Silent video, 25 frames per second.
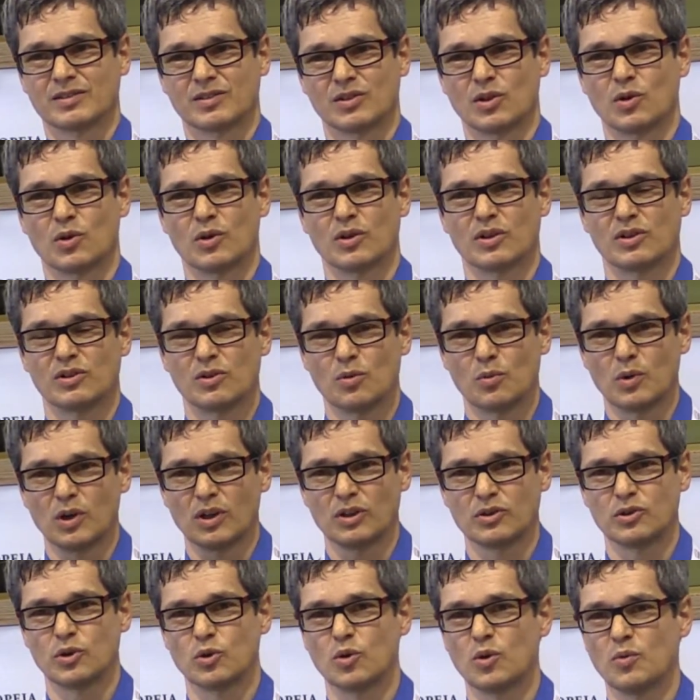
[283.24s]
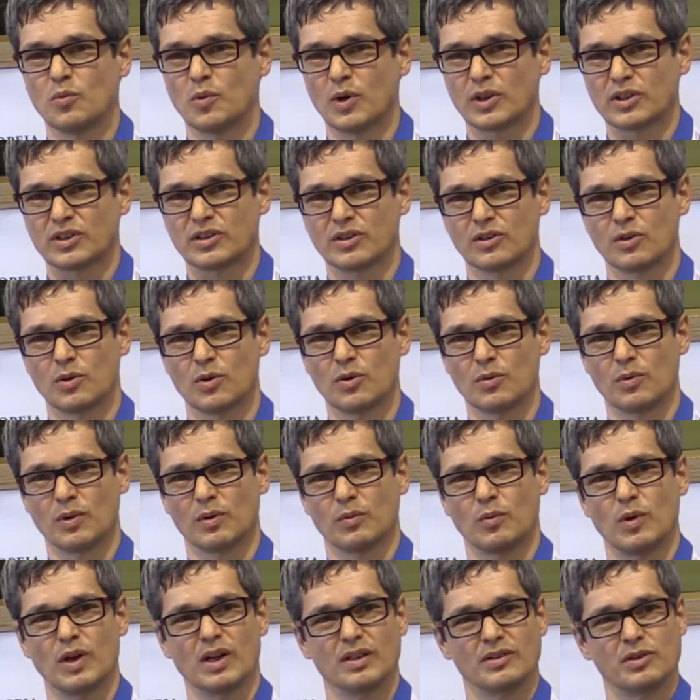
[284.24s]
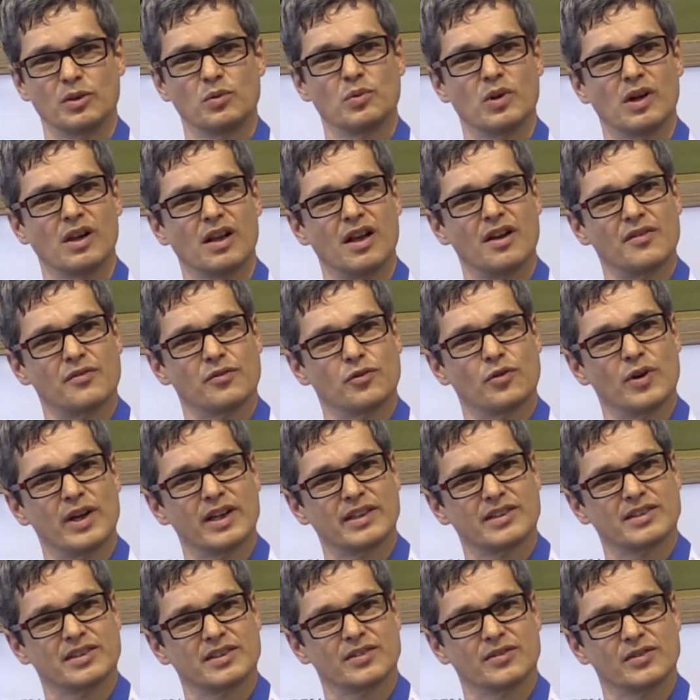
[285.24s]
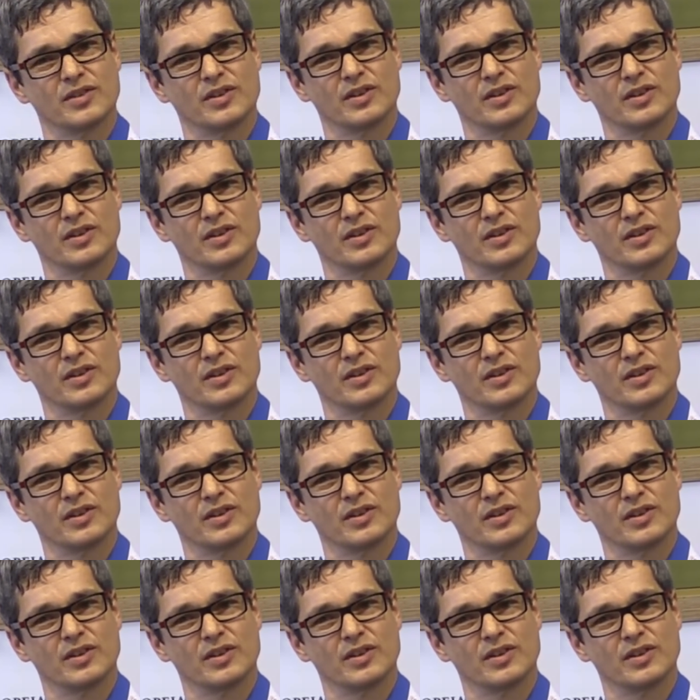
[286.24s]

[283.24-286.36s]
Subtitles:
You will do what you will have read